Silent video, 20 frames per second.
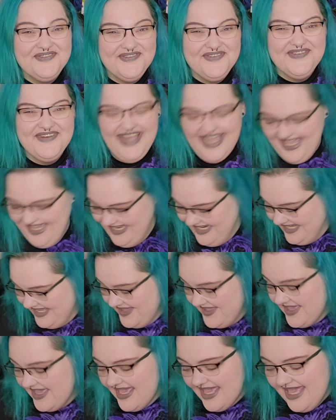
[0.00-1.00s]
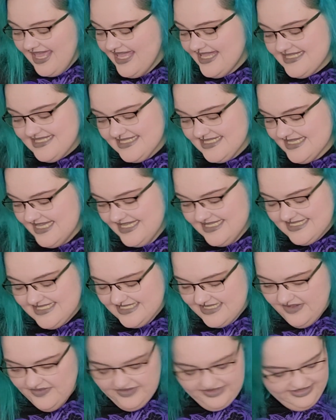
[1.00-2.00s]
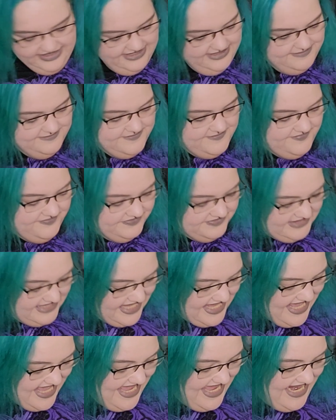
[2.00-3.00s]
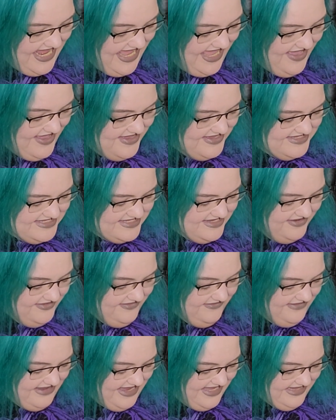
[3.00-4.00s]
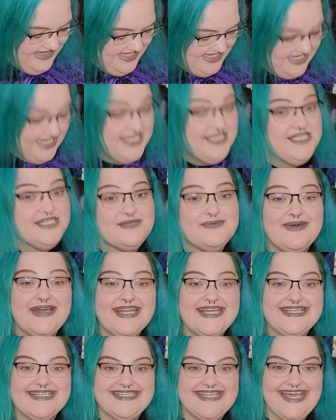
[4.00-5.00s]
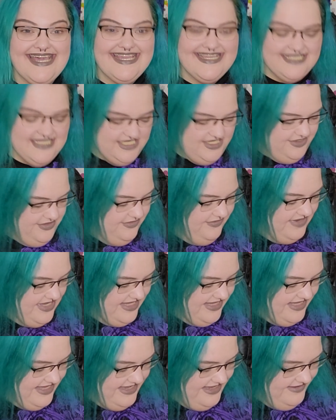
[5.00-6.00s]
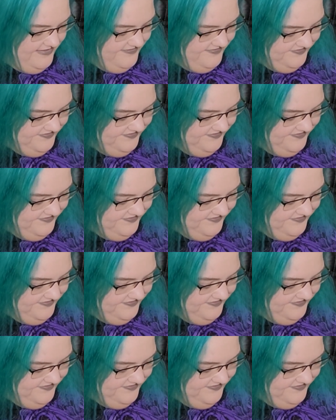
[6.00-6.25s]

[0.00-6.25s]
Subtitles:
right? It's so good. And I just want to say too, while I